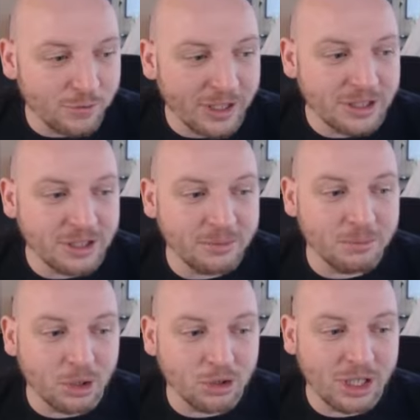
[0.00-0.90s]
fancy him
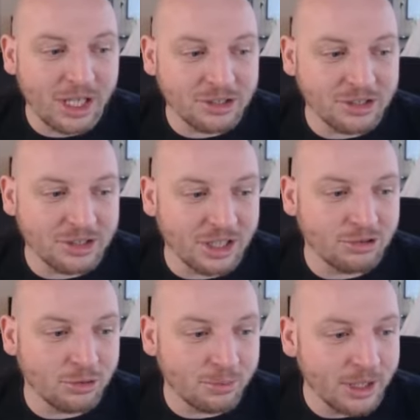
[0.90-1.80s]
more as a
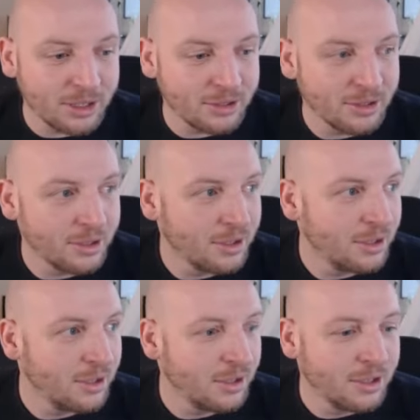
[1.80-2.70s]
central mid.
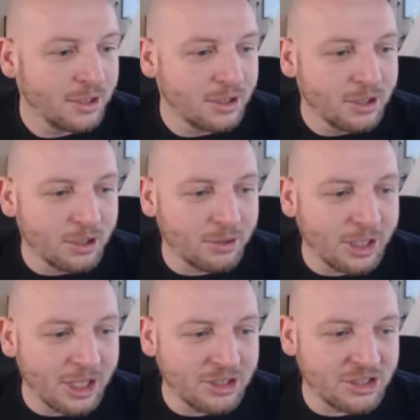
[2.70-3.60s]

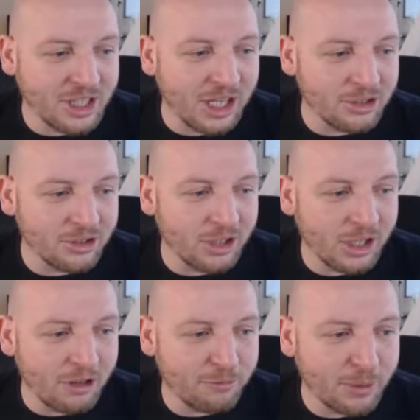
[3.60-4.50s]
Okay, Scull on the
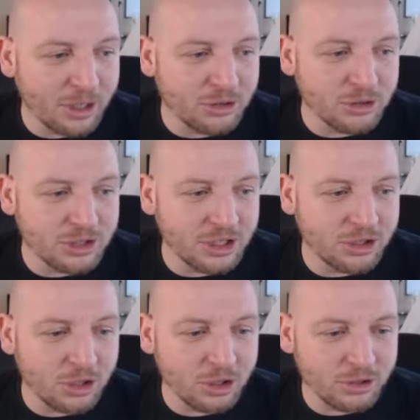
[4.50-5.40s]
left back goes
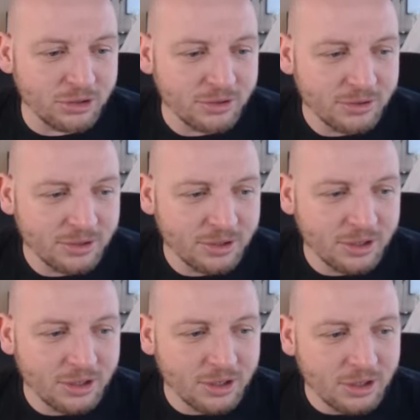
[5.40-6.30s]
into Holton.
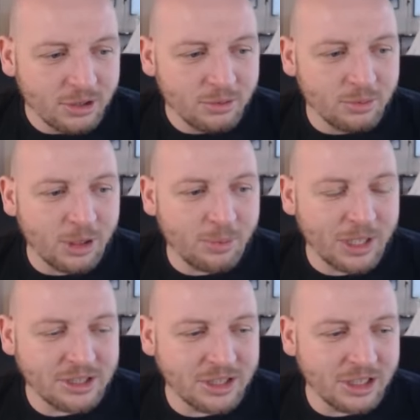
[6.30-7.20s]
Will he
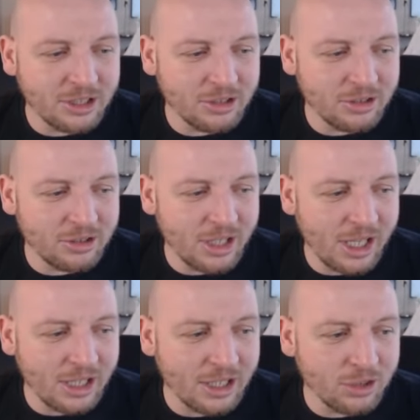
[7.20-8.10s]
pass it into
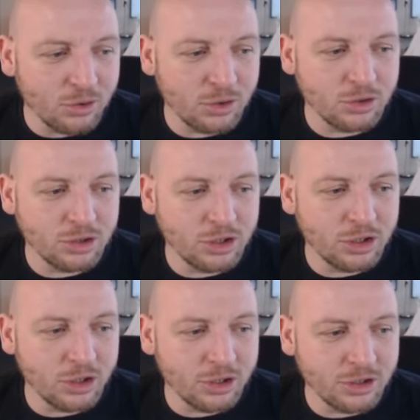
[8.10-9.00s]
Helland? No, he goes to
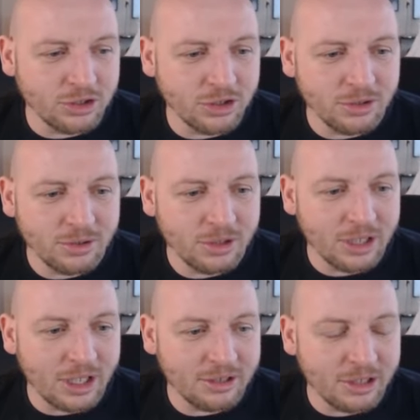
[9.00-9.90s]
Jurgensen.
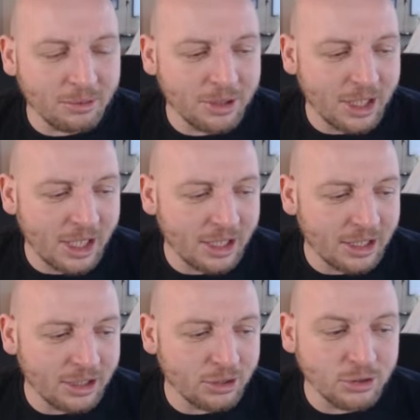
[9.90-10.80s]
Not now into
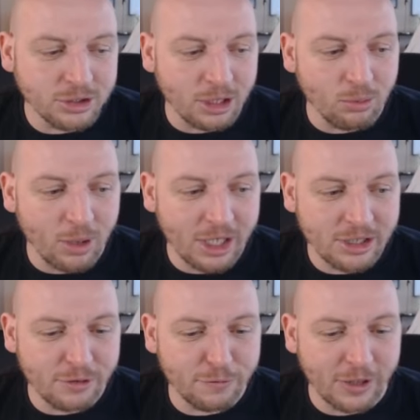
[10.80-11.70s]
Helland. Goes out wide
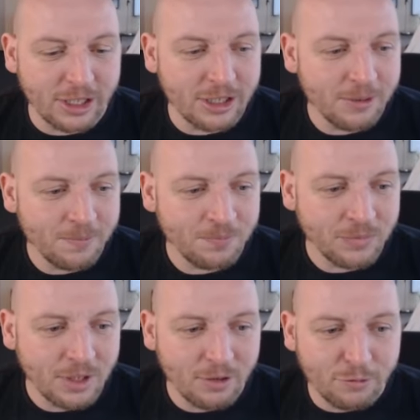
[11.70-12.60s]
to Fanny.
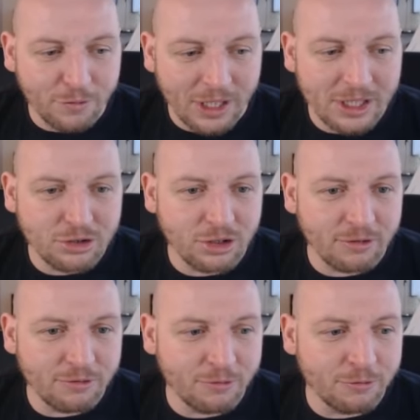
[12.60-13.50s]
Fanny
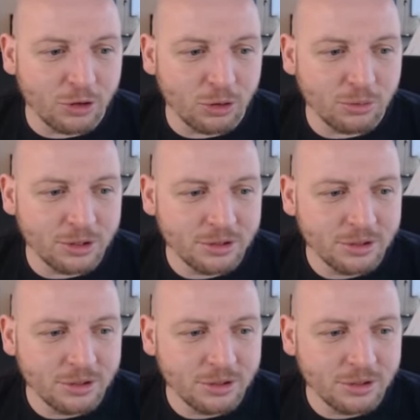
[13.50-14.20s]
driving forward.